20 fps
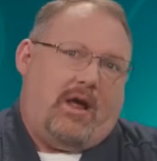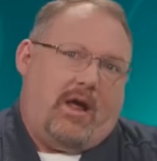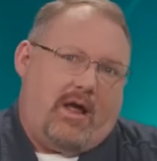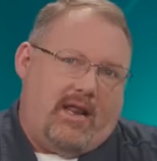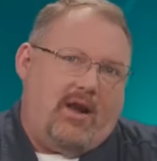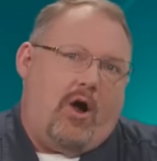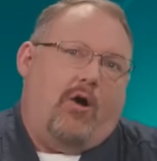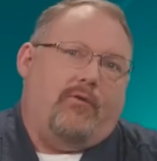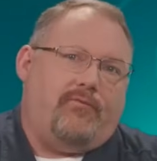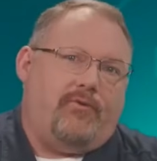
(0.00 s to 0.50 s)

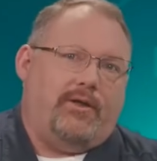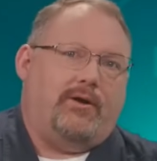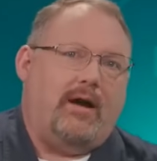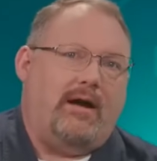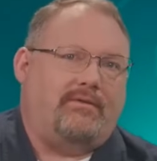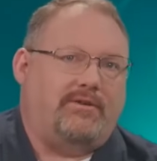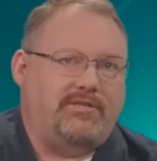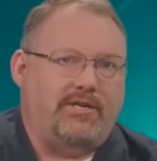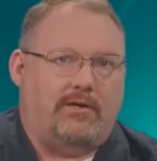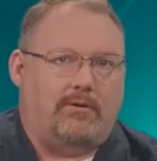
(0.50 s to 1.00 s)
And hopefully you'll
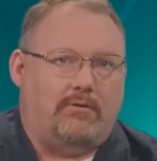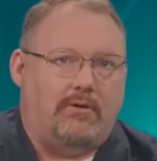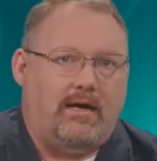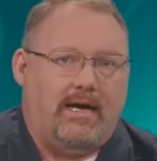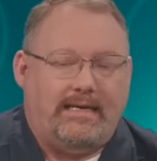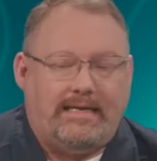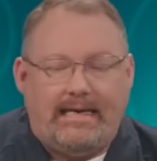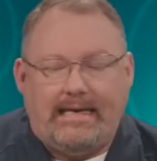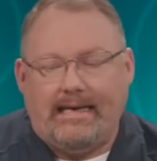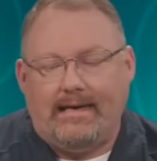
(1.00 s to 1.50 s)
have a general
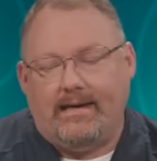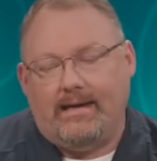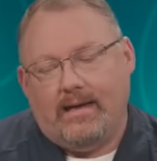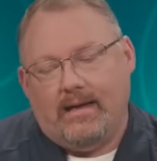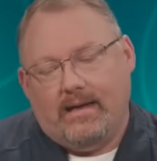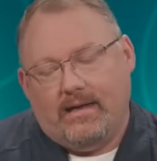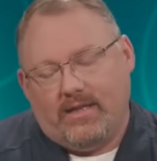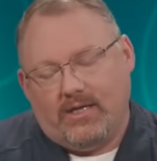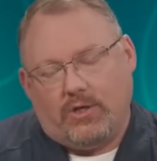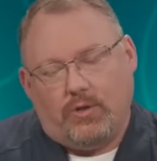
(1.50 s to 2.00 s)
idea. And
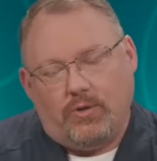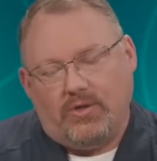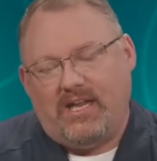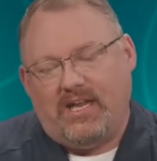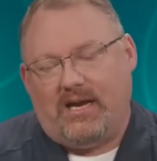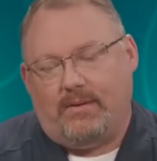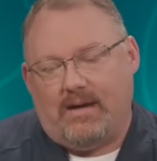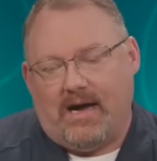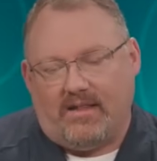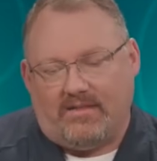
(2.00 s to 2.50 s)
the cool
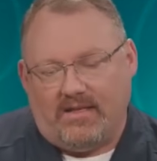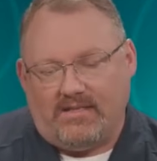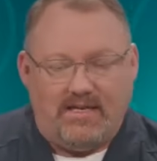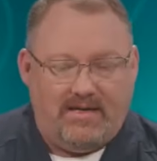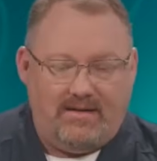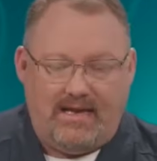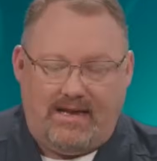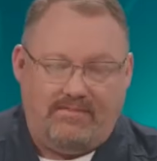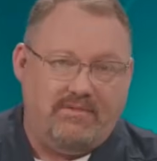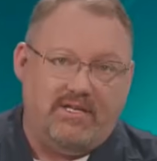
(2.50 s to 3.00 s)
thing about this,
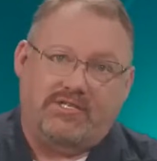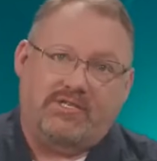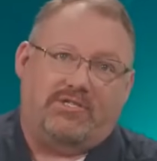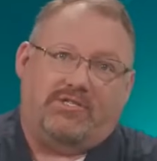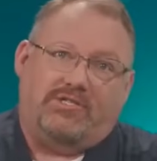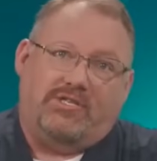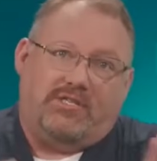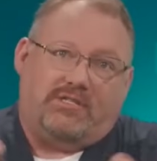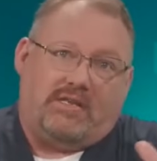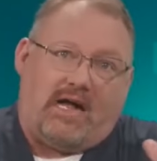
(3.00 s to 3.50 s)
and this is
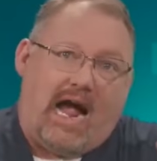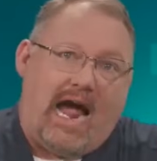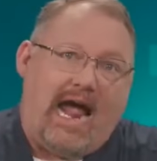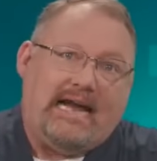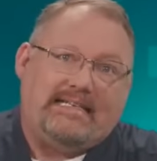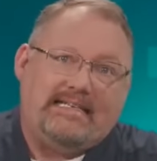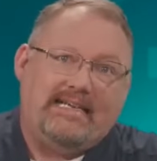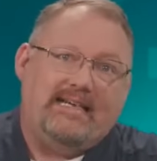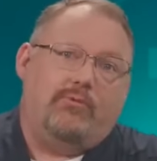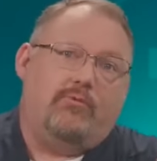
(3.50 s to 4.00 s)
just
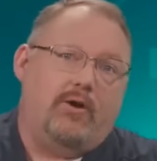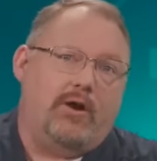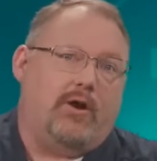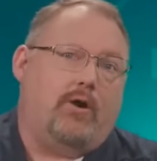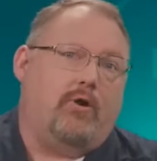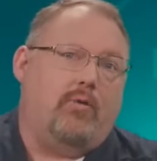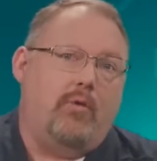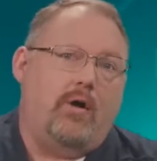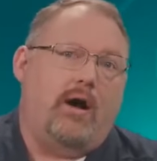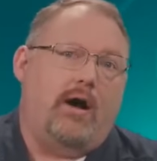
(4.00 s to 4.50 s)
IT
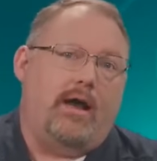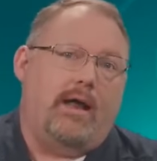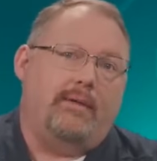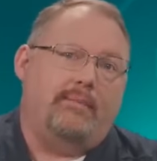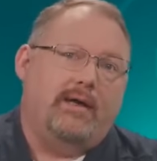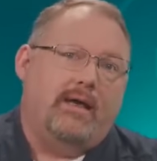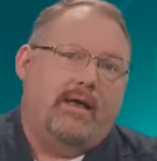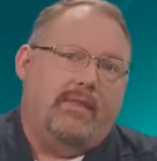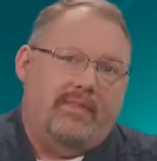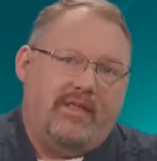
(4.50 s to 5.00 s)
101,
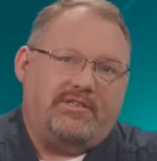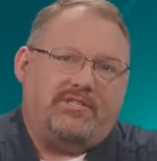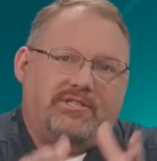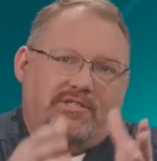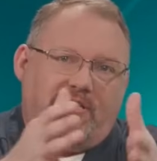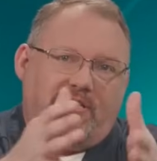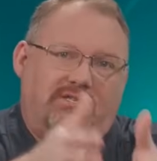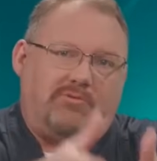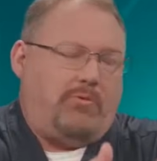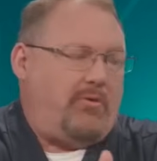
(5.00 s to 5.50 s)
this is
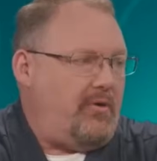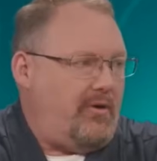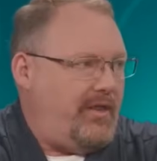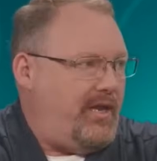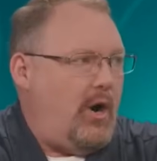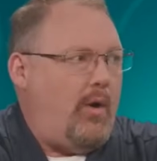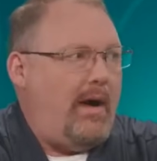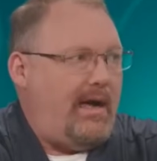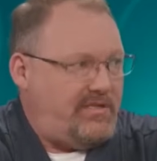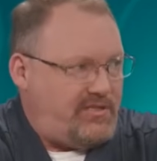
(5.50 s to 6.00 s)
just where
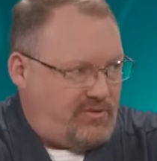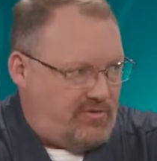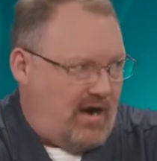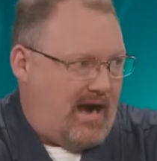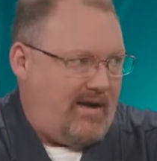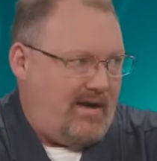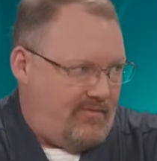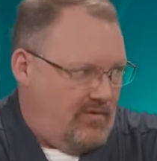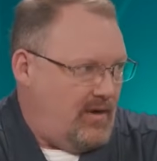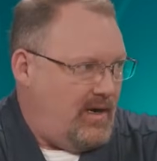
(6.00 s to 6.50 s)
the OS
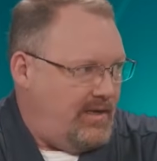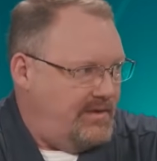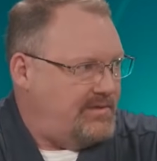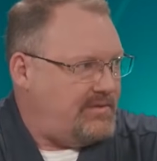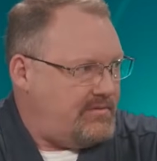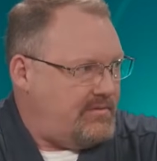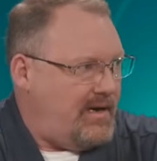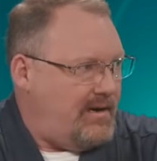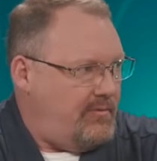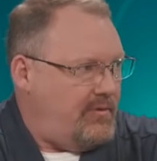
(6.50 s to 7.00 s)
drive
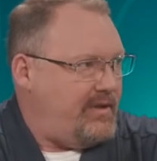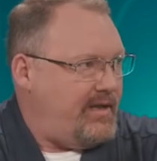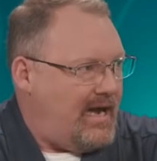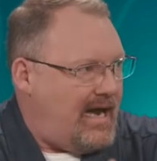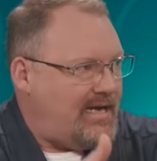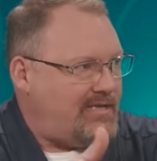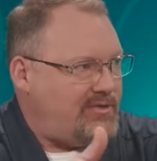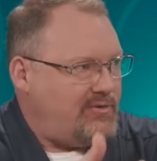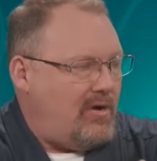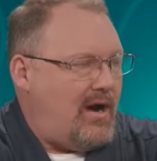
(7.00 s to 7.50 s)
runs, right? Where the
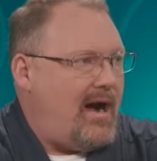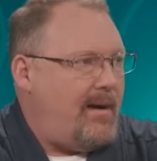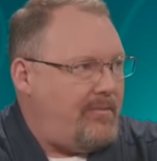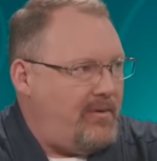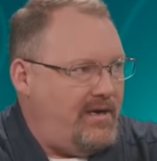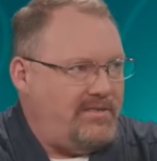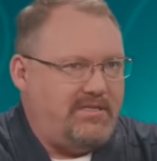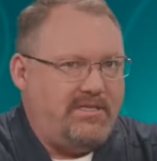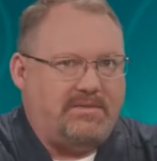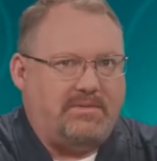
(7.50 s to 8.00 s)
actual
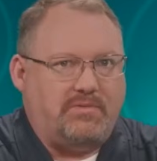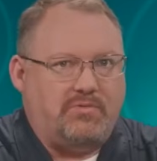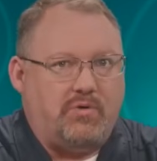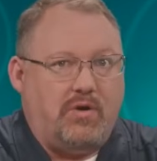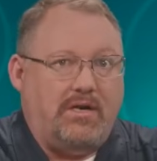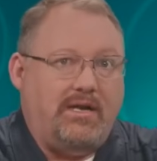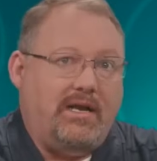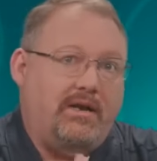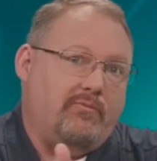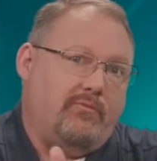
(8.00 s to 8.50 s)
operating systems
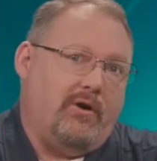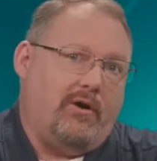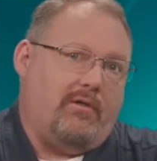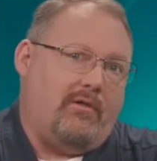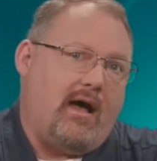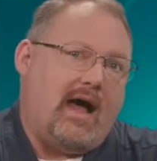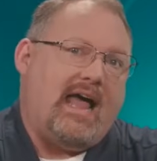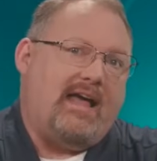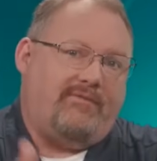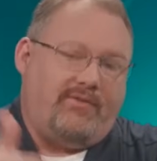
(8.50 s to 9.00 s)
run. In real
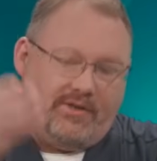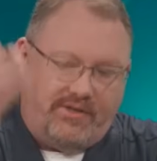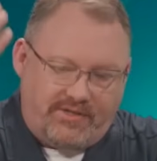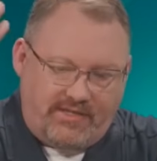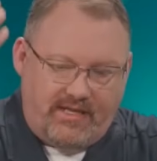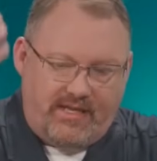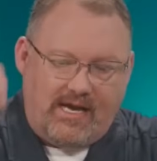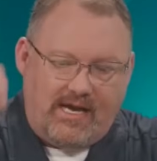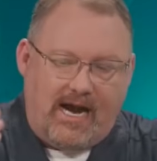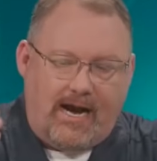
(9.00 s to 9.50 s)
life, and you
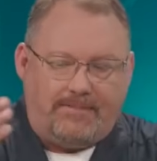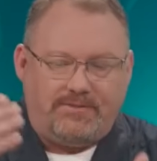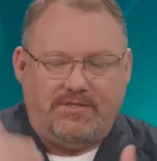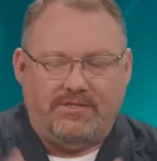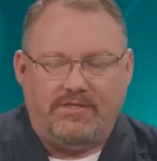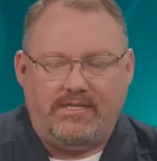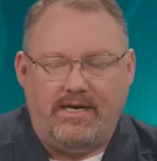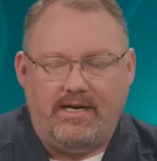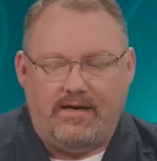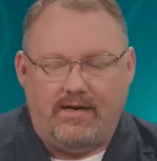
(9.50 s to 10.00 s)
see the
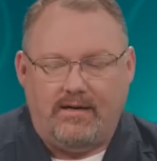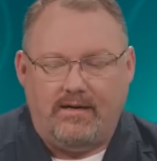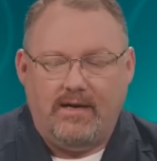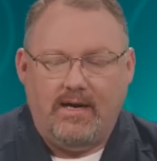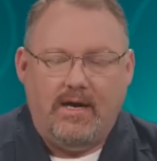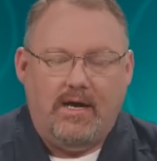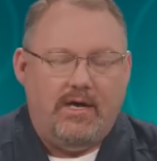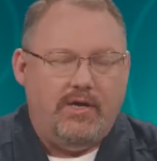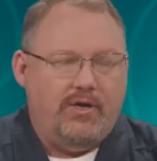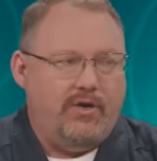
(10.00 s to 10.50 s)
options here,
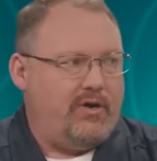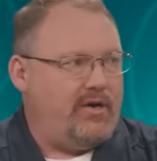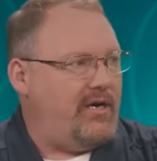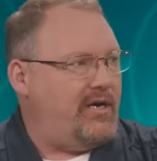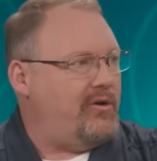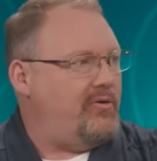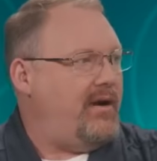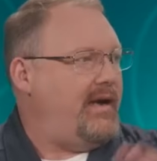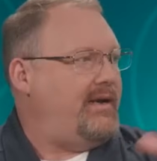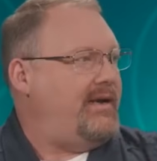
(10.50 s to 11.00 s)
you're going to
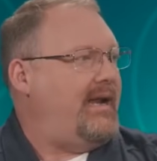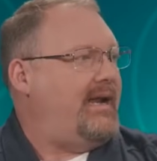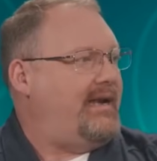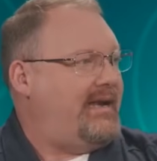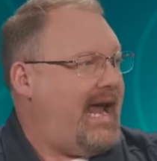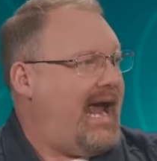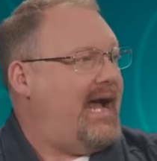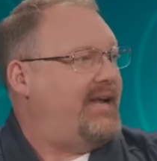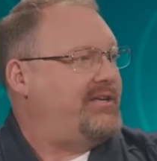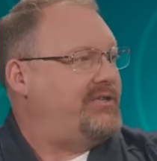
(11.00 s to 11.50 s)
create and
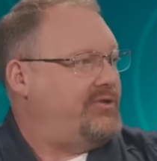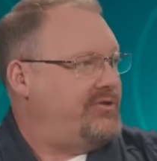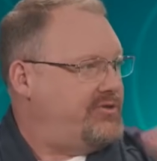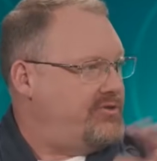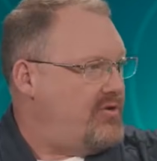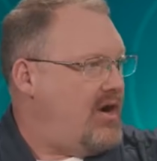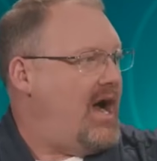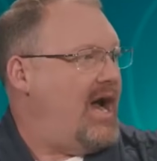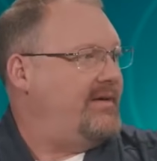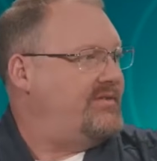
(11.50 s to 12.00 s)
attach your
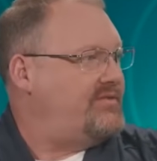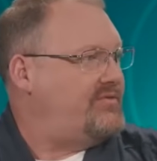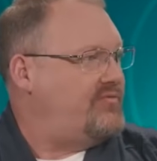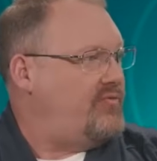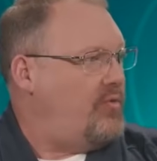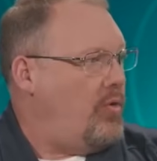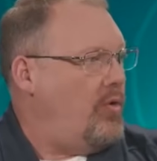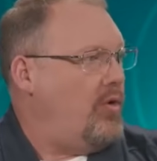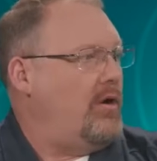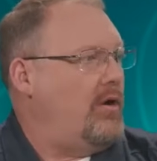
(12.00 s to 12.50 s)
drives
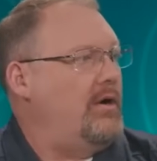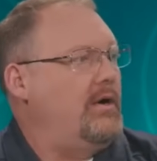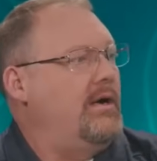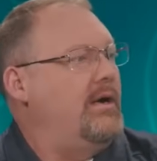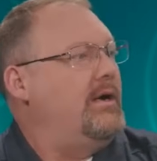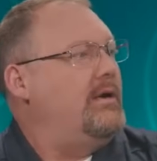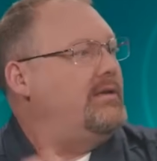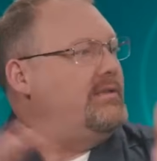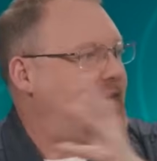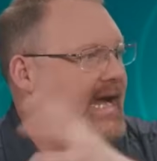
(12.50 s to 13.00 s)
for
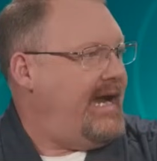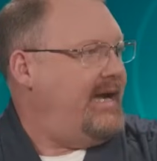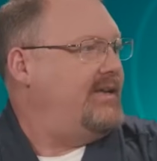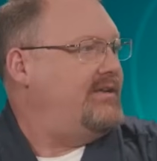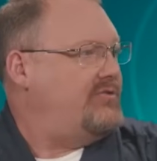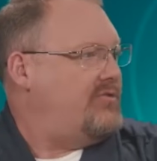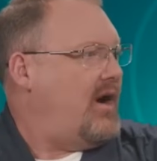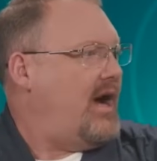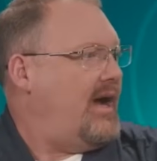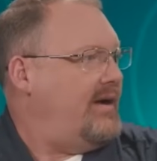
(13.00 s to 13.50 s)
data
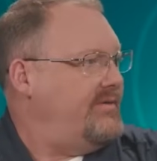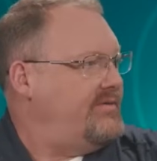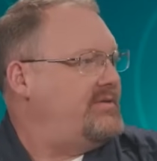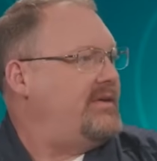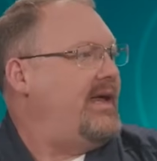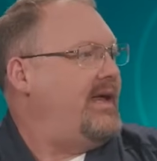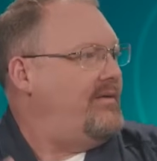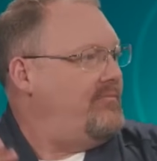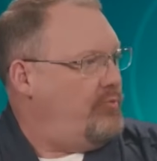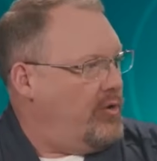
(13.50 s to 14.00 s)
drives
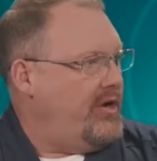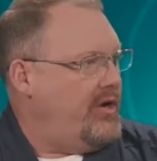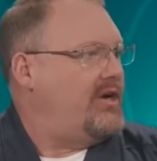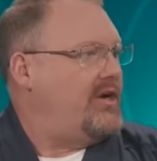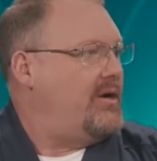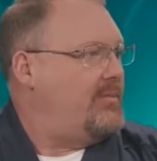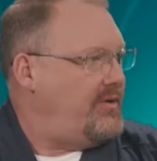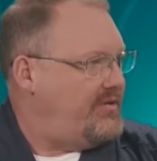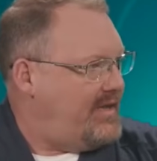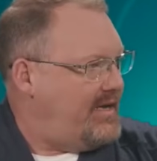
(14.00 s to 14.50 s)
and where you're
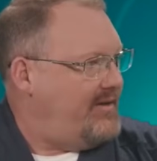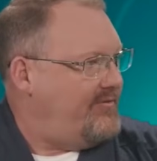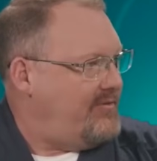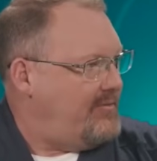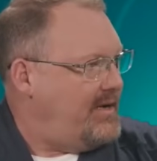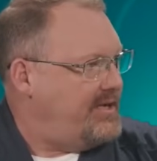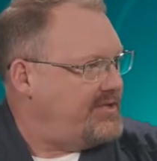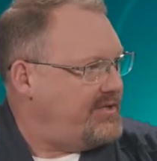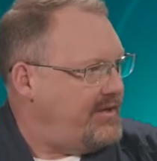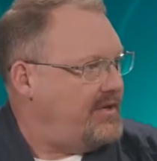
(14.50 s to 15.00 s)
going to put that
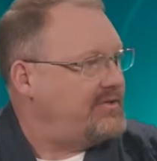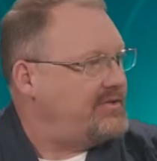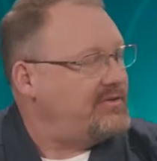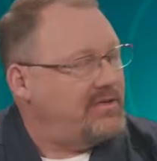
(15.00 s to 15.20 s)
information there.